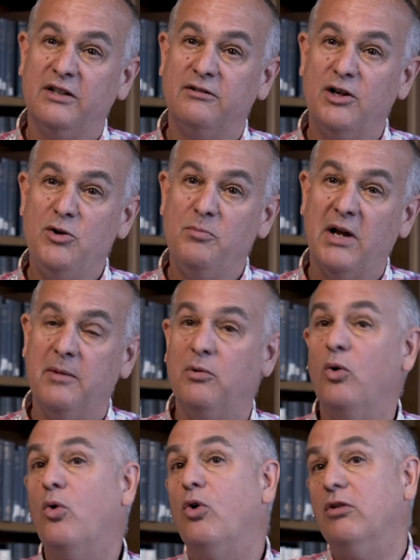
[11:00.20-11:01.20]
her own
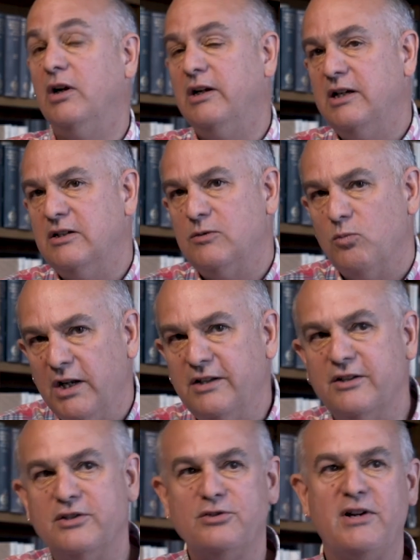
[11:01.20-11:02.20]
paper, or at least
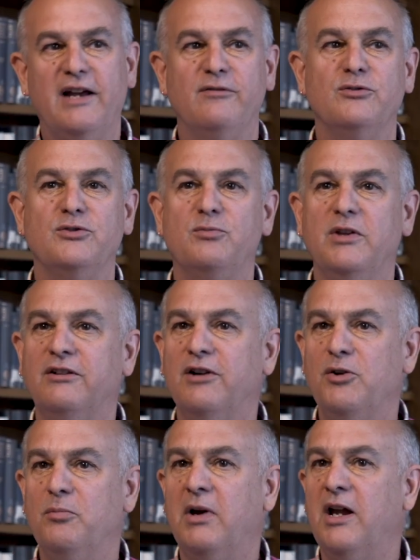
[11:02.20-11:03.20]
once travels with her
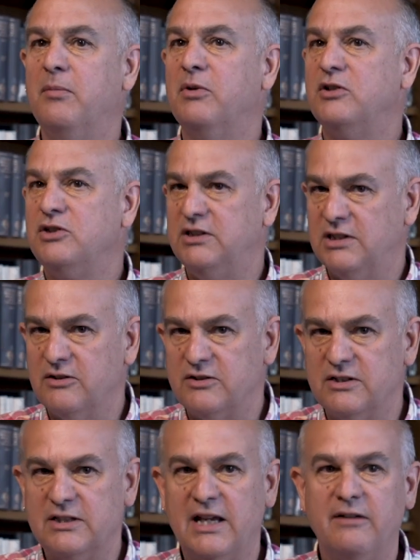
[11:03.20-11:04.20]
own paper. She
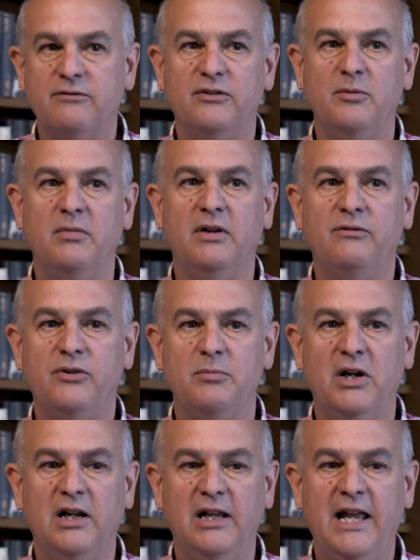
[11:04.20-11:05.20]
tells us that from
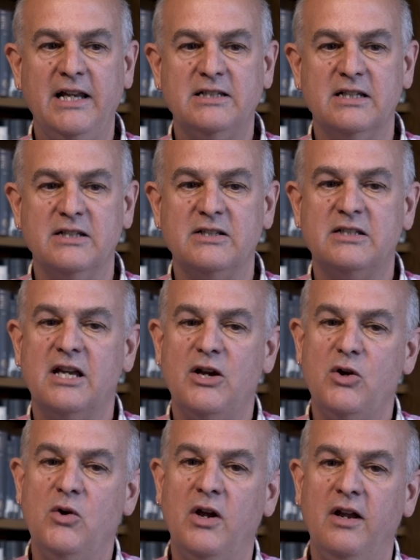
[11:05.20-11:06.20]
her letters.
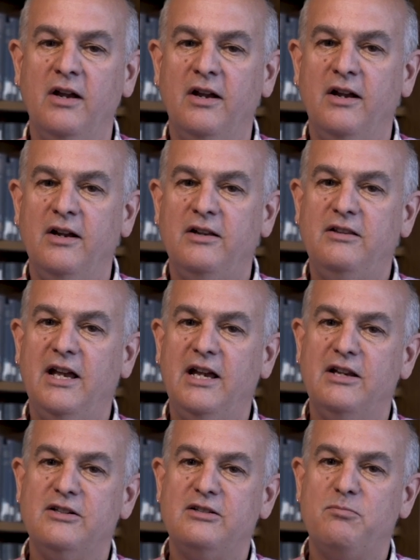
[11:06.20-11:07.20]
So
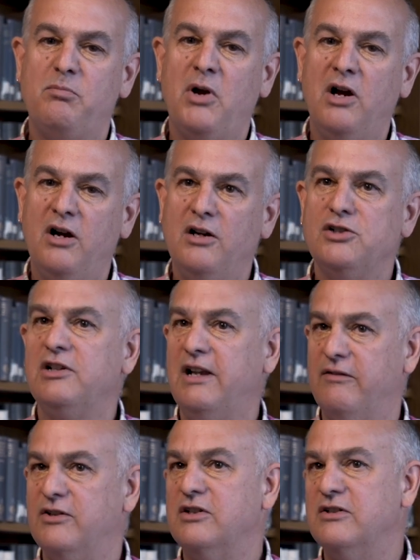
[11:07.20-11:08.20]
there's partial
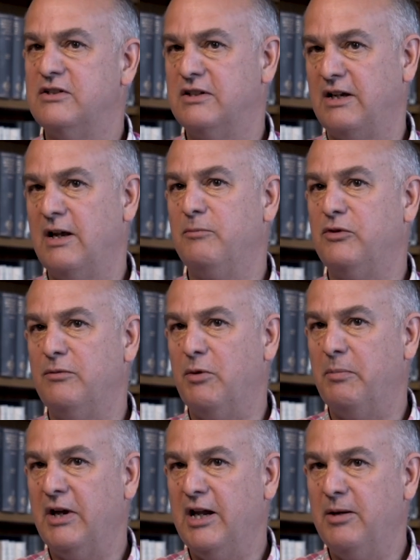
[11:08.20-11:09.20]
evidence that comes from
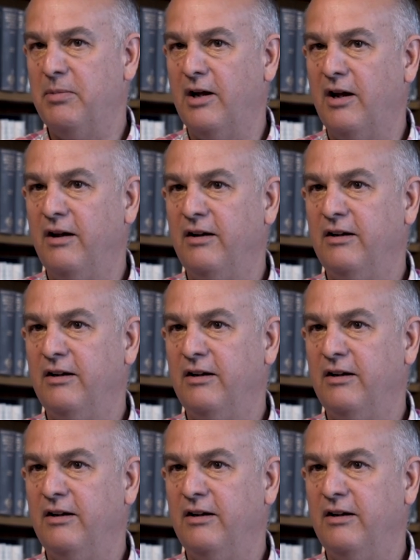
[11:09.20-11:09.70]
the paper